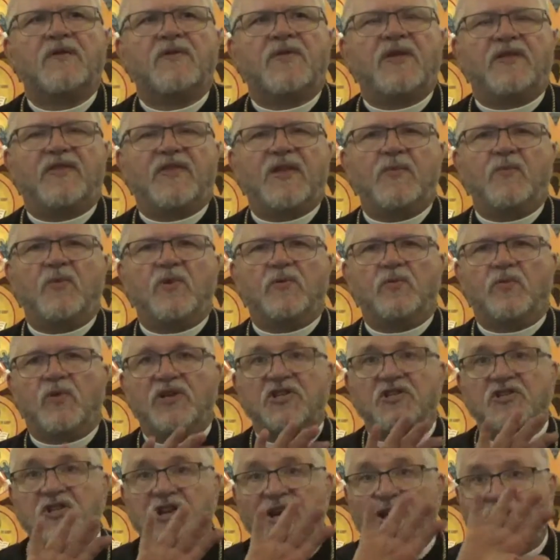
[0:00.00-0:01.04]
That they would
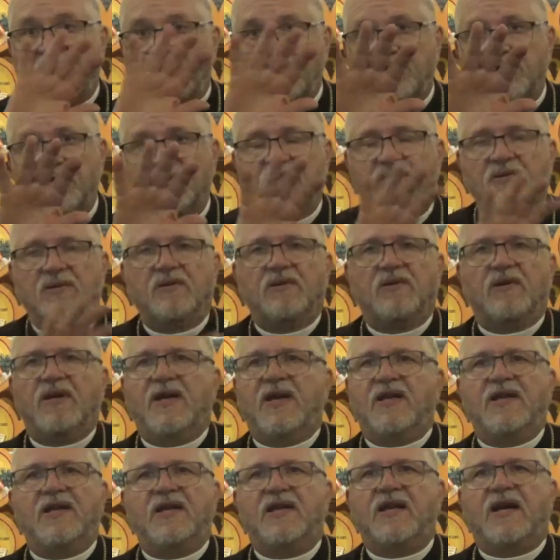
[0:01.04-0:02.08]
reject
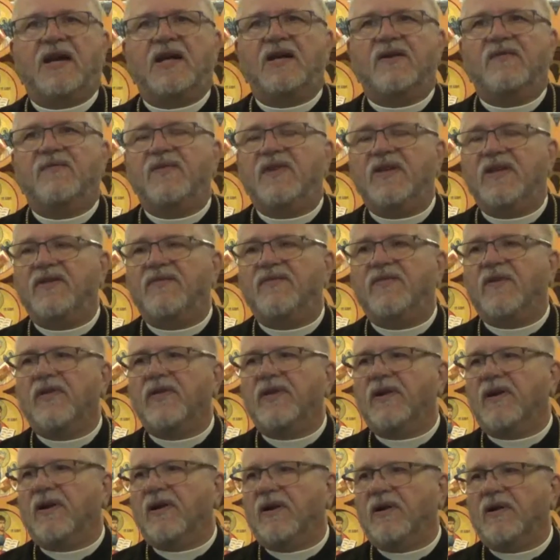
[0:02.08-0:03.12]
any kind of need for
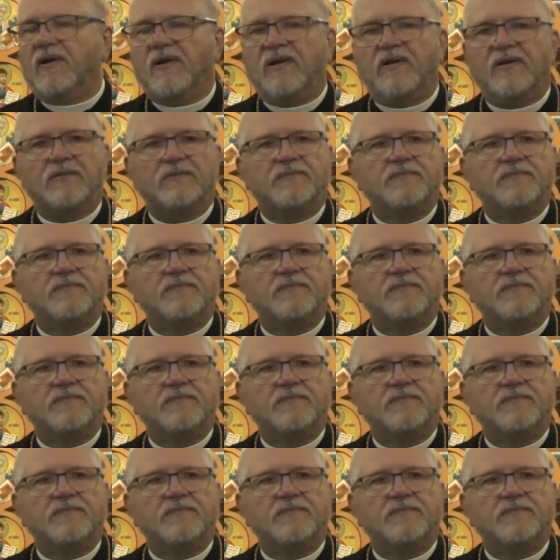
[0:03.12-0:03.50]
the ark.